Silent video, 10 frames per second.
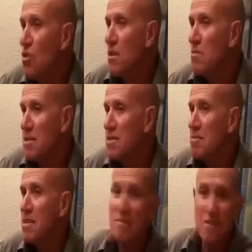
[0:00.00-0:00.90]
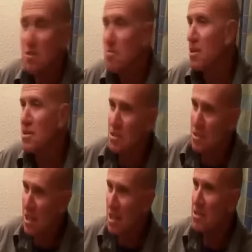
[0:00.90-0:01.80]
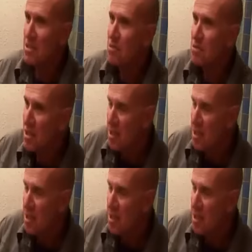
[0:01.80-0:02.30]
told about it. I mean, every Egyptologist in the country